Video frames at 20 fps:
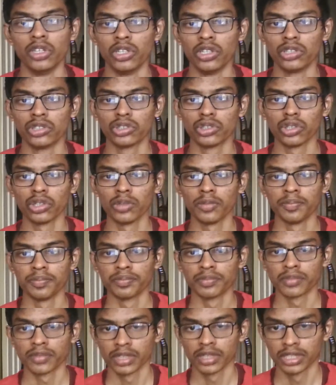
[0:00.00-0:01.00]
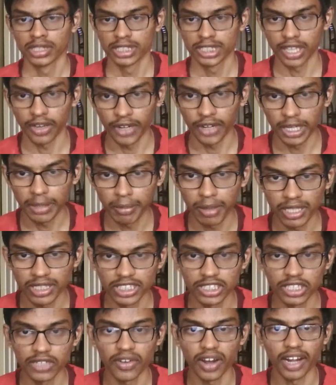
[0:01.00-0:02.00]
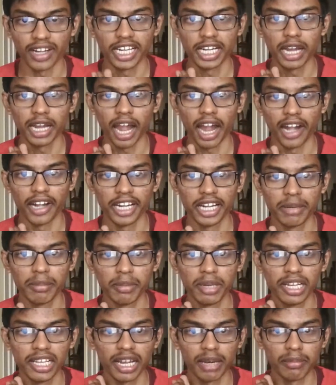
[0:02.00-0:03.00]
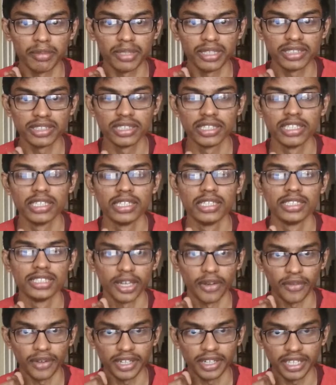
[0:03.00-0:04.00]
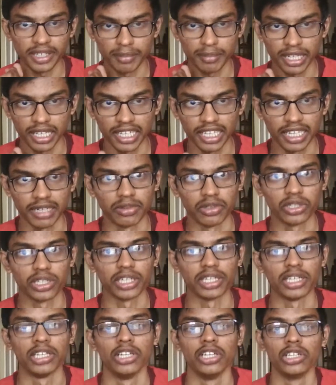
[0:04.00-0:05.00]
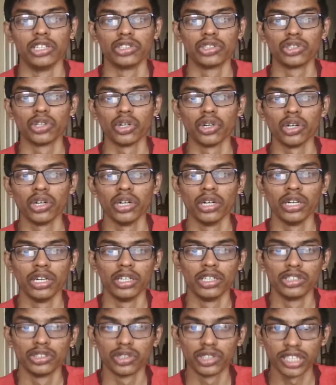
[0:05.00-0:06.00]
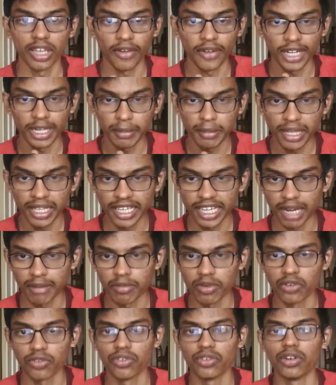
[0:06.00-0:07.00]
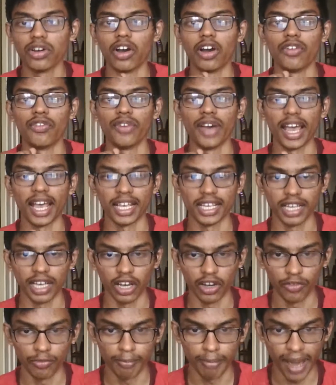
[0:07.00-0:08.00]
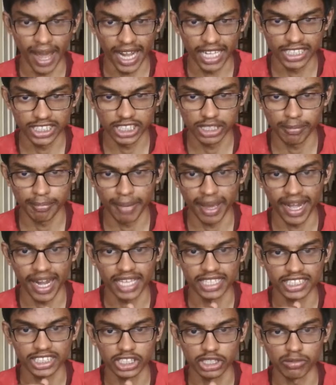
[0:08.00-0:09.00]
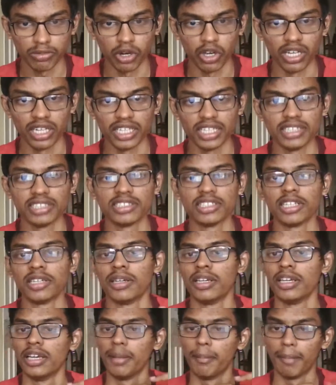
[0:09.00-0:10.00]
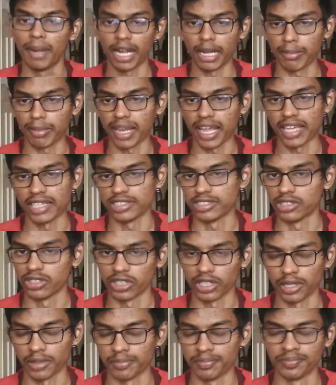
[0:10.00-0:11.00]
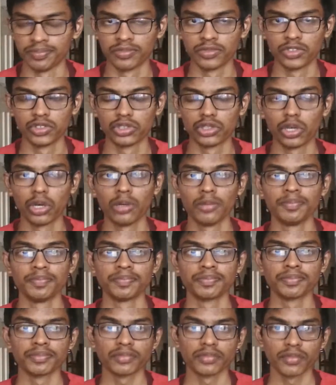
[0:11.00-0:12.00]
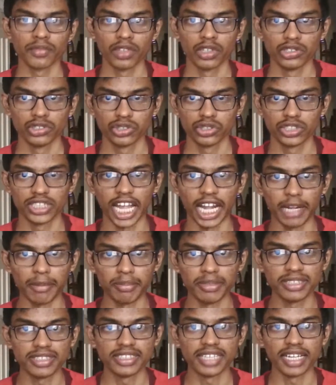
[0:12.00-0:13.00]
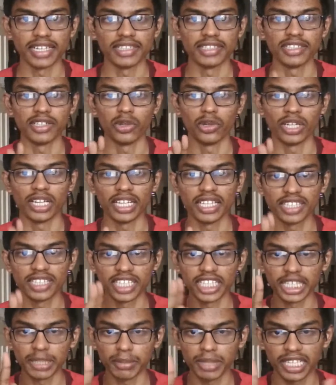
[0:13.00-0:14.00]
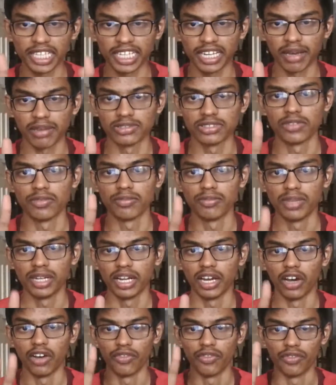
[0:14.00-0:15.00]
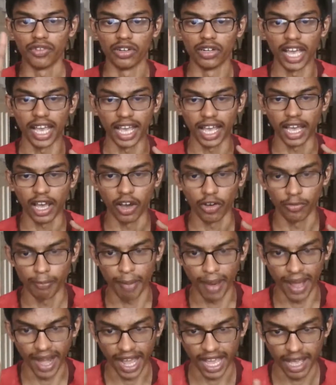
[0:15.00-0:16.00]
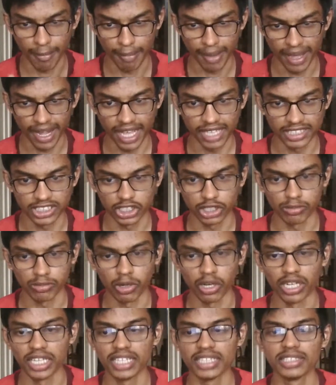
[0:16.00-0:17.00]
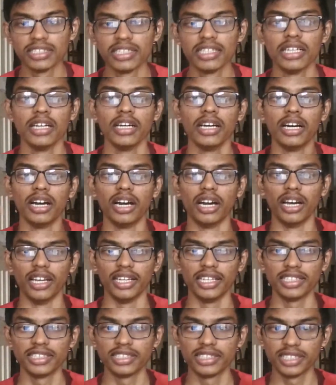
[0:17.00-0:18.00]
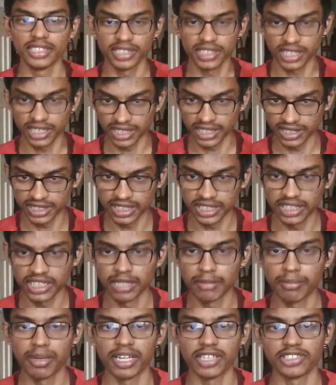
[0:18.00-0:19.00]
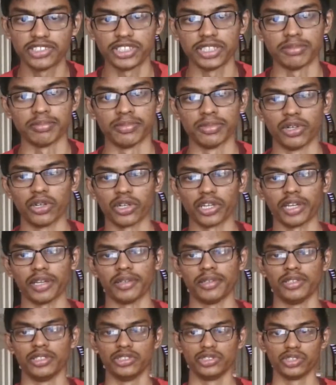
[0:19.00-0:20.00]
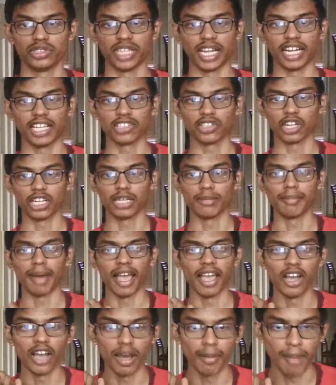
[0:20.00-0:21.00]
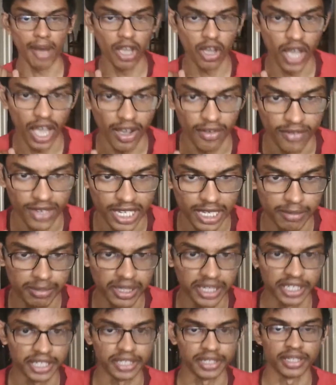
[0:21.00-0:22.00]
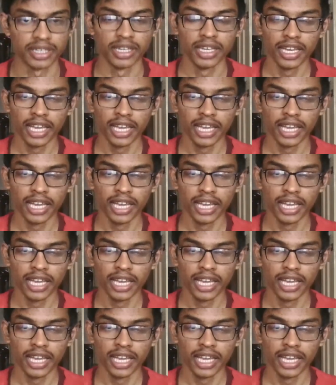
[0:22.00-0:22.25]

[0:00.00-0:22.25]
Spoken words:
So 70% of 100 milligram is 70 milligram. Okay, so 70 milligram of paracetamol is metabolized. Okay, so so that means that only 30 milligrams of paracetamol is in the bloodstream. Okay, so that is called the bioavailability.